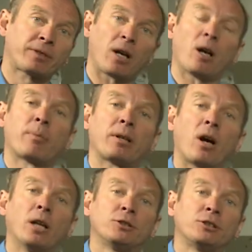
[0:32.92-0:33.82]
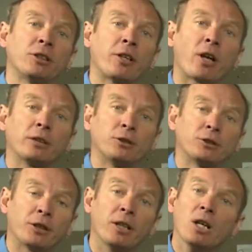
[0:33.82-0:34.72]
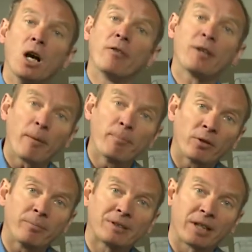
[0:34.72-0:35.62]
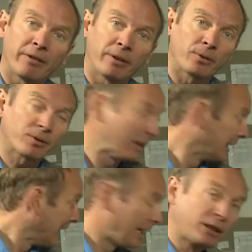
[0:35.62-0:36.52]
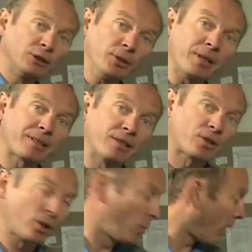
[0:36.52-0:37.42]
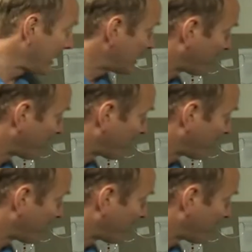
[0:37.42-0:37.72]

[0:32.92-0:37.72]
carbon, hydrogen and nitrogen of a number of materials. And it can do this in two ways